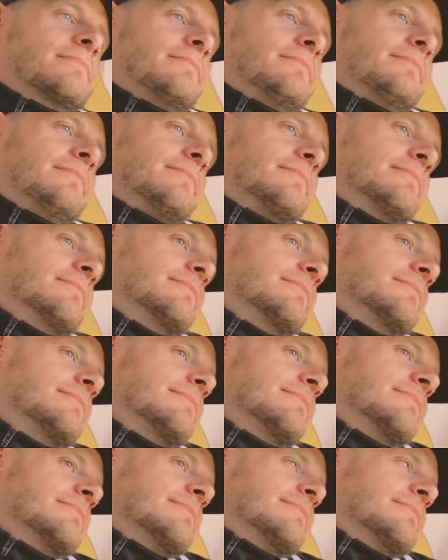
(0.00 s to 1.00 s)
as a
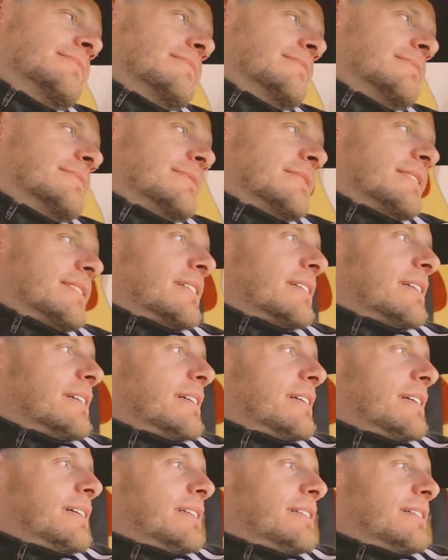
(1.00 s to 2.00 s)
cooking
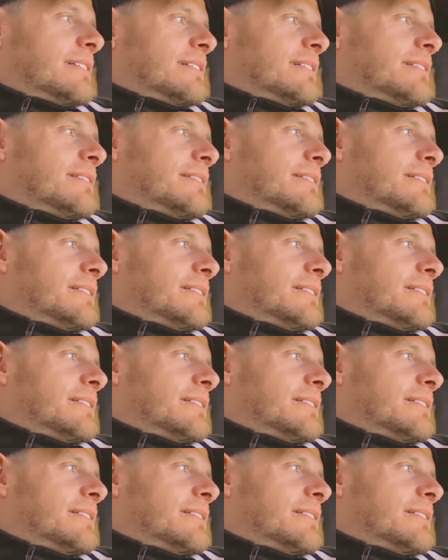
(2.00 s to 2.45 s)
additive